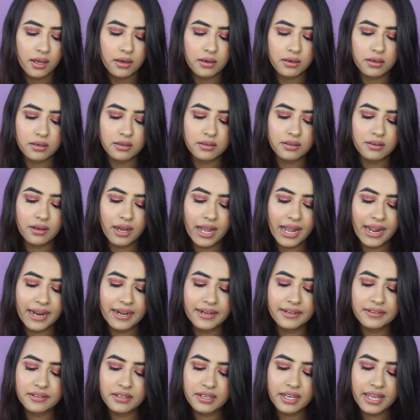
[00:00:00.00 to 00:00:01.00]

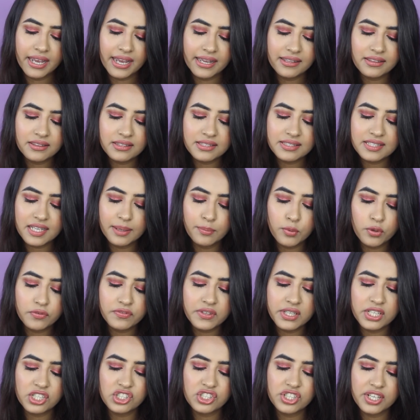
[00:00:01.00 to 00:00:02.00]
And again, some
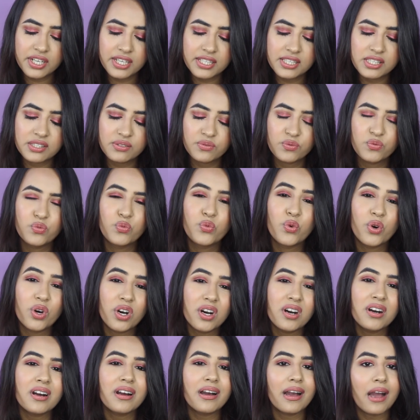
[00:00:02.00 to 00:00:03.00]
of these shades
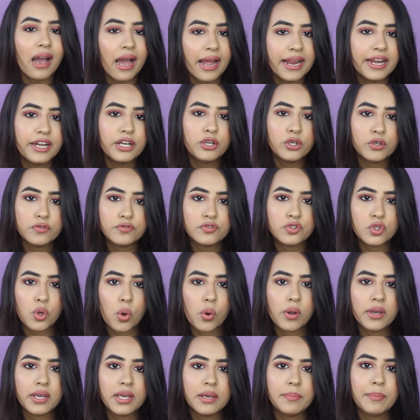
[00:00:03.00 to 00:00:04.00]
were kind of
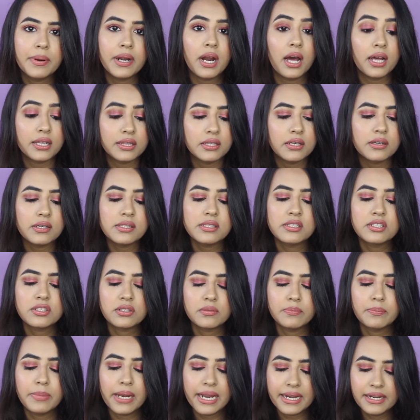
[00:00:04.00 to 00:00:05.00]
chalky, but others
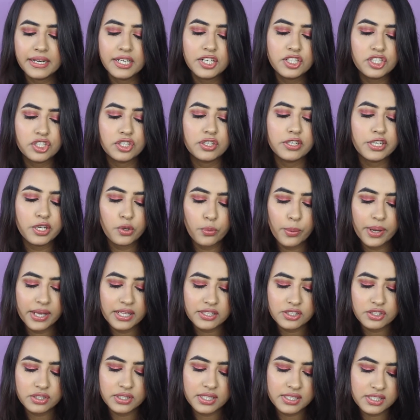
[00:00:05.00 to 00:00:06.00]
blended really
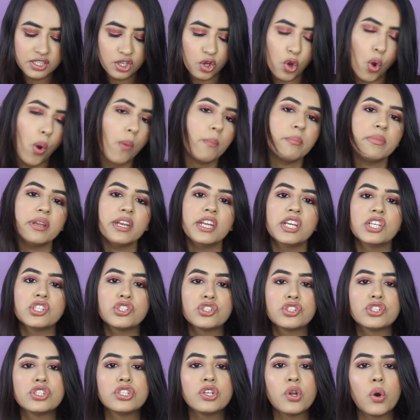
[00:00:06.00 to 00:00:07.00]
well. So there's a
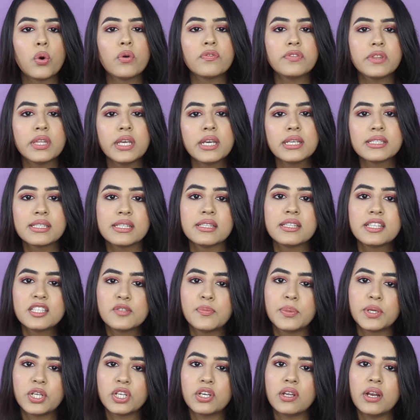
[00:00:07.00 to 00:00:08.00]
combination of things in this
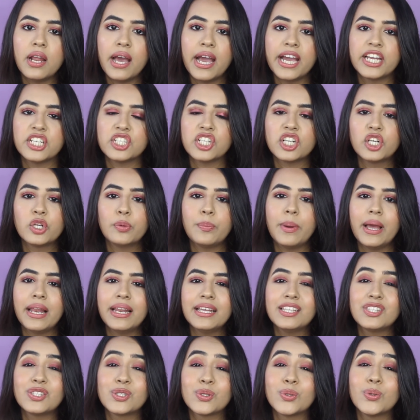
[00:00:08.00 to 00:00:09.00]
particular eyeshadow
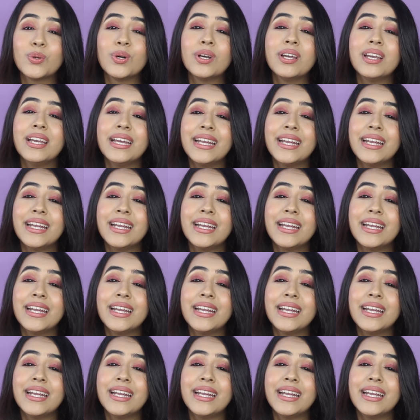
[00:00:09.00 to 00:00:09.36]
palette. So